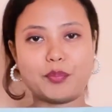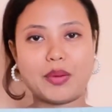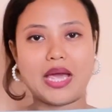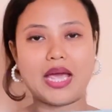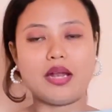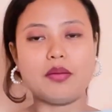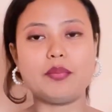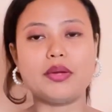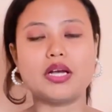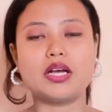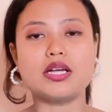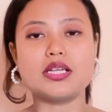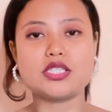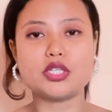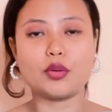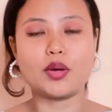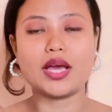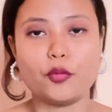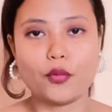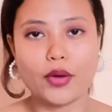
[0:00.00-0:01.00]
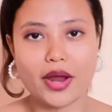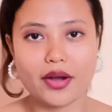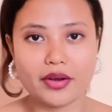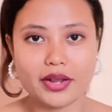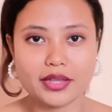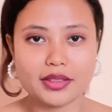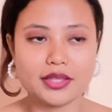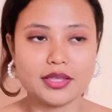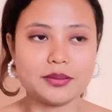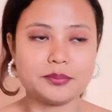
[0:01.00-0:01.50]
pant because you can wear
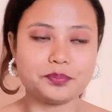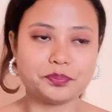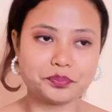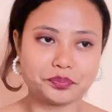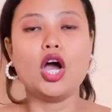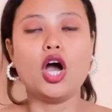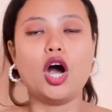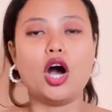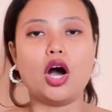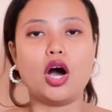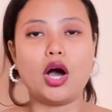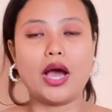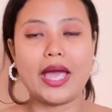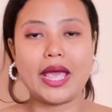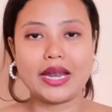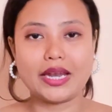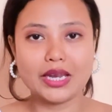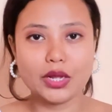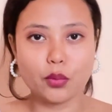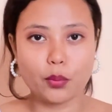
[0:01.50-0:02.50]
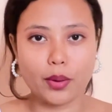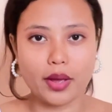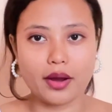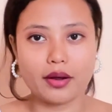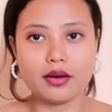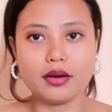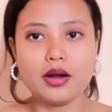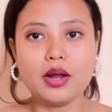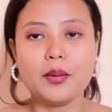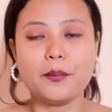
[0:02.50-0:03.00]
it
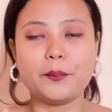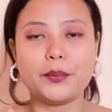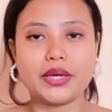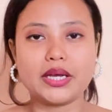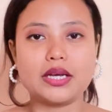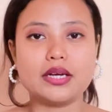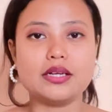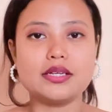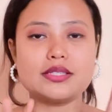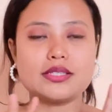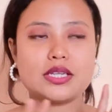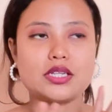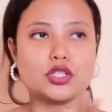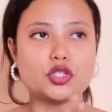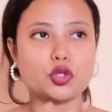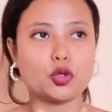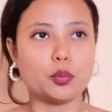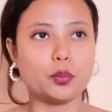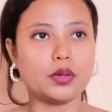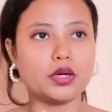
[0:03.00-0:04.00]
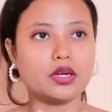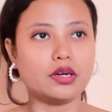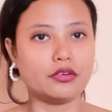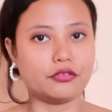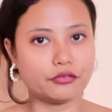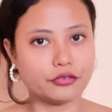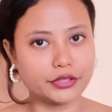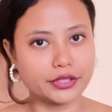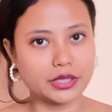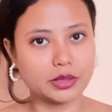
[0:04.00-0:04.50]
anywhere, because it's super
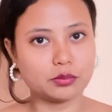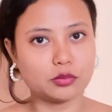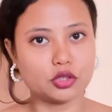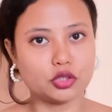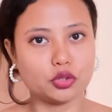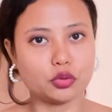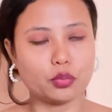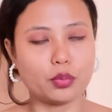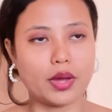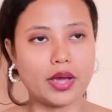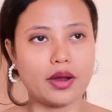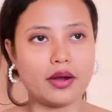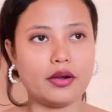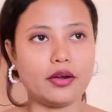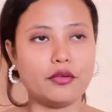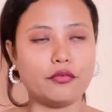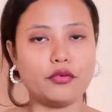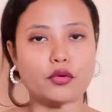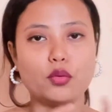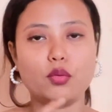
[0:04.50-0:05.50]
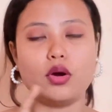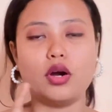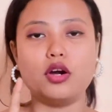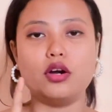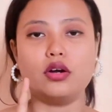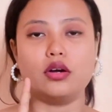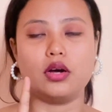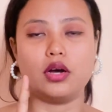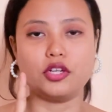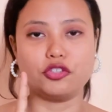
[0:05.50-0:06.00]
comfortable to wear. If you
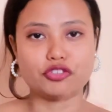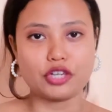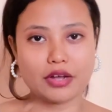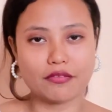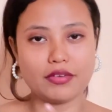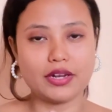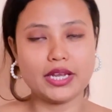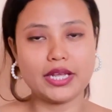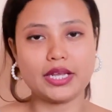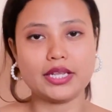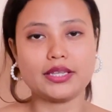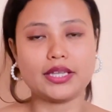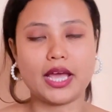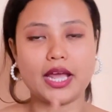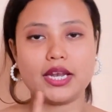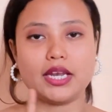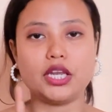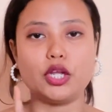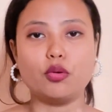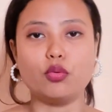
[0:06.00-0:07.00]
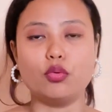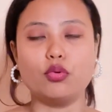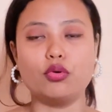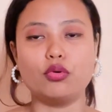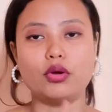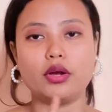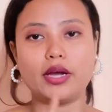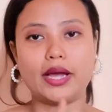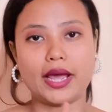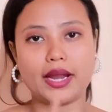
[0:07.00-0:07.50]
are traveling, then
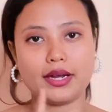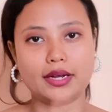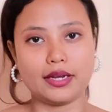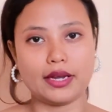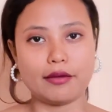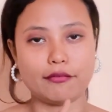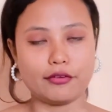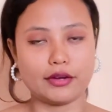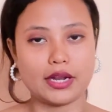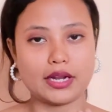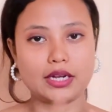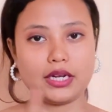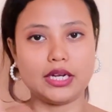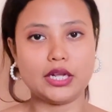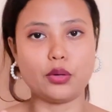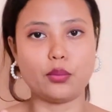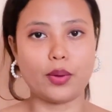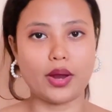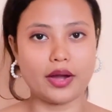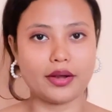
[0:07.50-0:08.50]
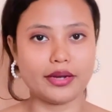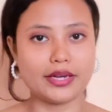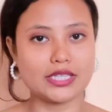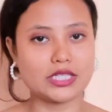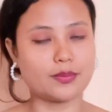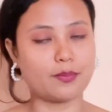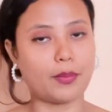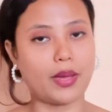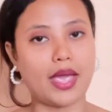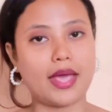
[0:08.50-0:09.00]
you can definitely wear
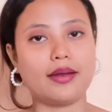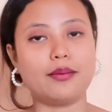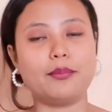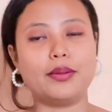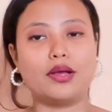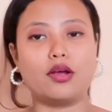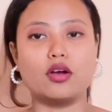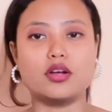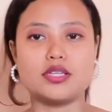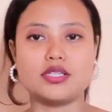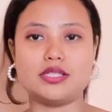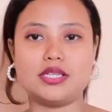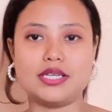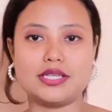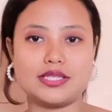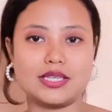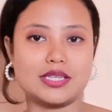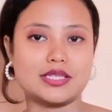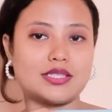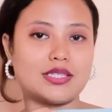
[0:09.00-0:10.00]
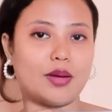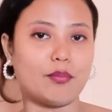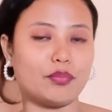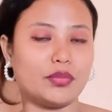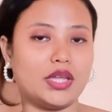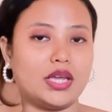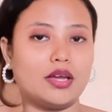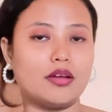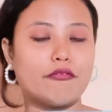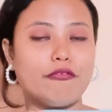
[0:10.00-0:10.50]
this pant, because this is
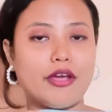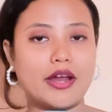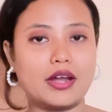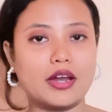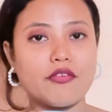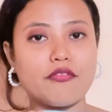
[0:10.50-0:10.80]
something very,